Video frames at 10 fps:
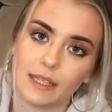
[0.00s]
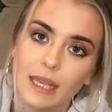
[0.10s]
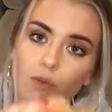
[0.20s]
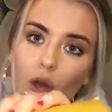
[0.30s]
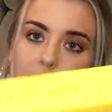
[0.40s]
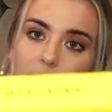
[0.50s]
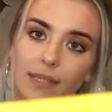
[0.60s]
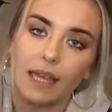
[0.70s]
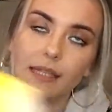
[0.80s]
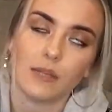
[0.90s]
you guys
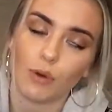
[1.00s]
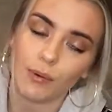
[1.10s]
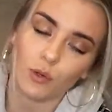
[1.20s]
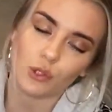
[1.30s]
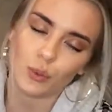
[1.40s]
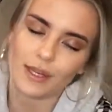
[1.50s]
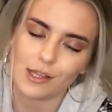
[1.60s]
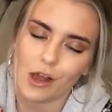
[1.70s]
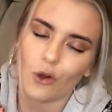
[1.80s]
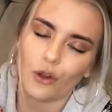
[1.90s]
updated, probably on
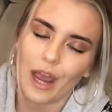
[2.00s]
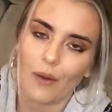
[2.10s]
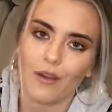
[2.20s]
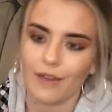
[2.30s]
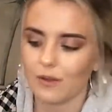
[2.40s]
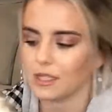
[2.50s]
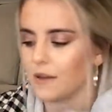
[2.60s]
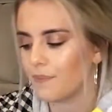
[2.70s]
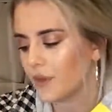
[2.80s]
Twitter, on how I found it.